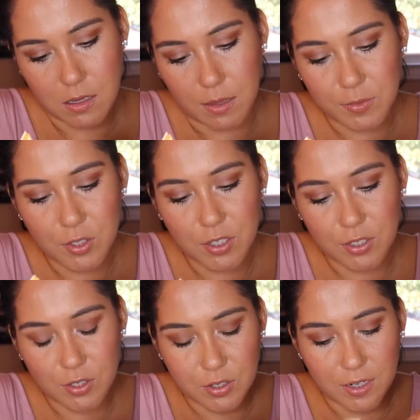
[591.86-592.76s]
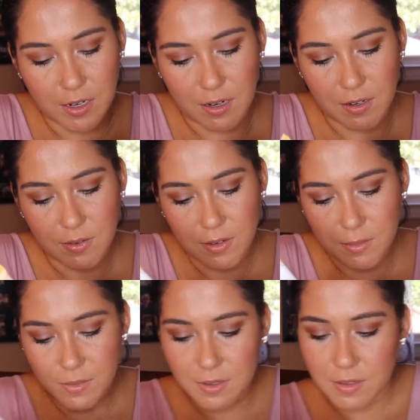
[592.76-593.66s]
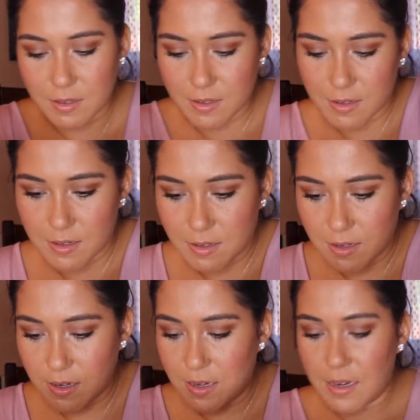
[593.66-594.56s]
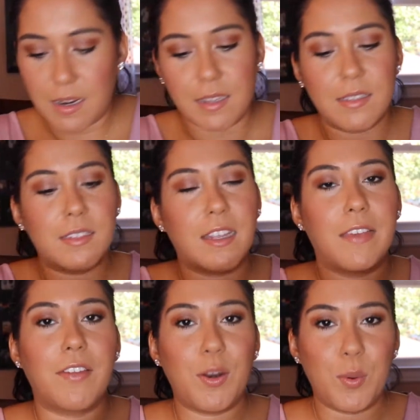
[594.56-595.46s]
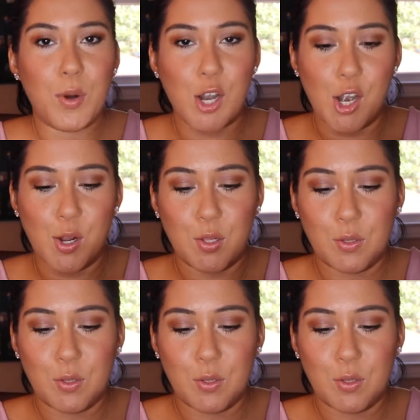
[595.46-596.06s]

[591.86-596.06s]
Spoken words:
I'm sure it's great anyway, but let's give it a whirl.